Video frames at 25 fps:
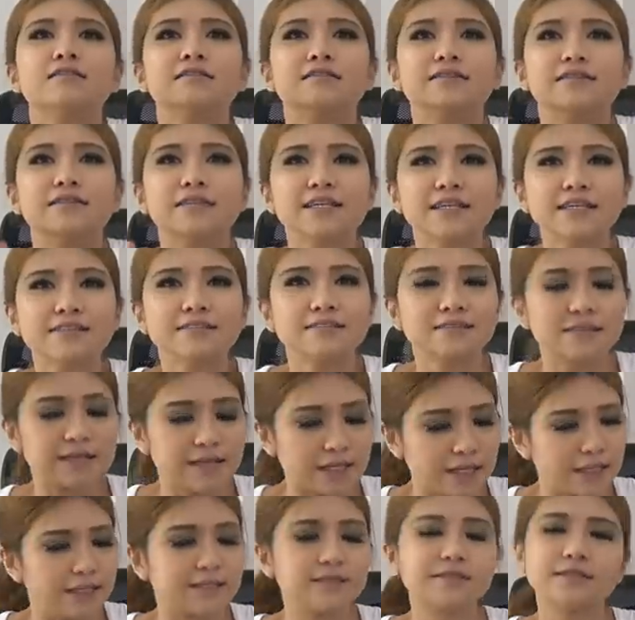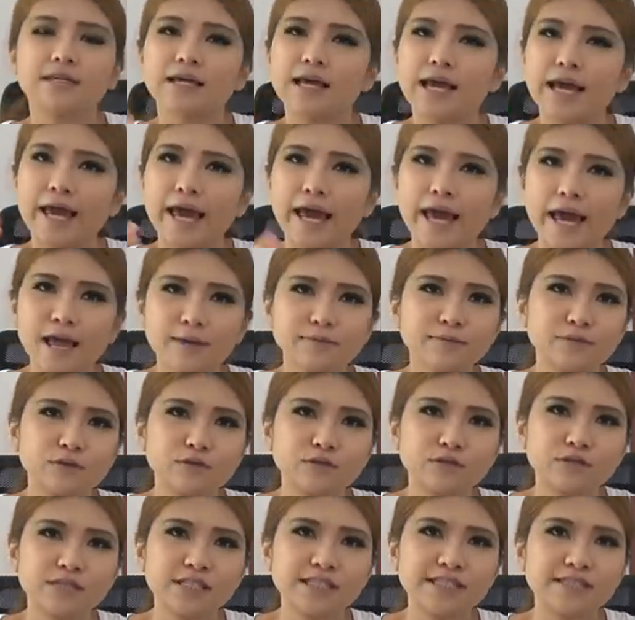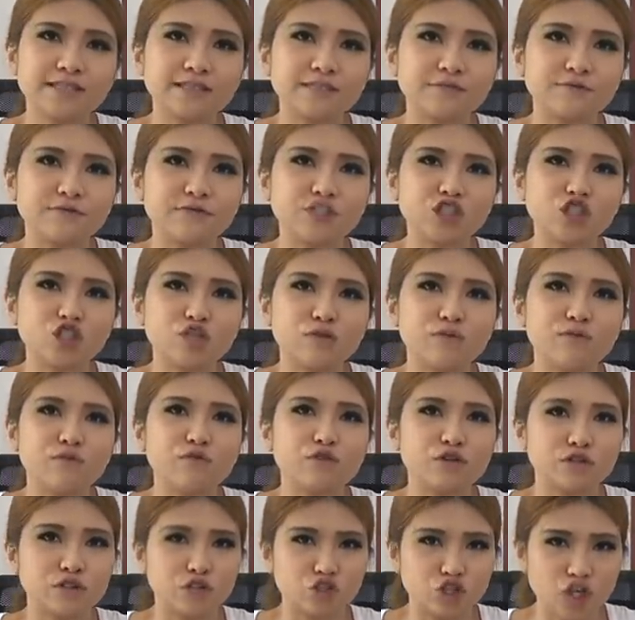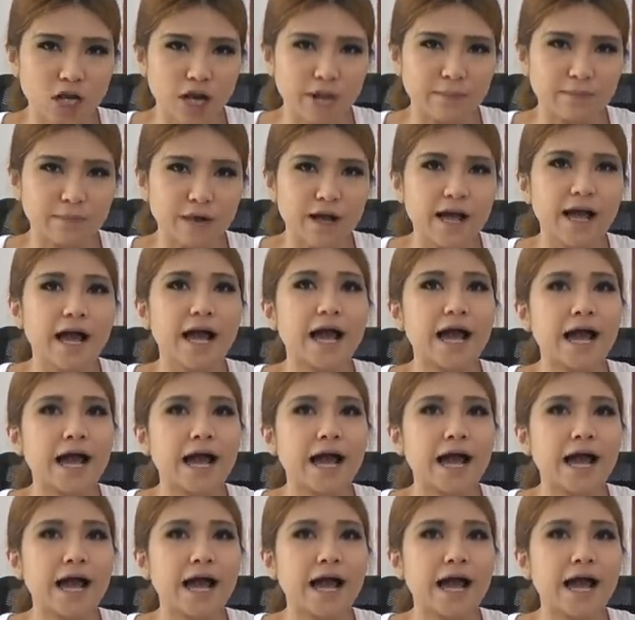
This is absolutely sufficient for the job.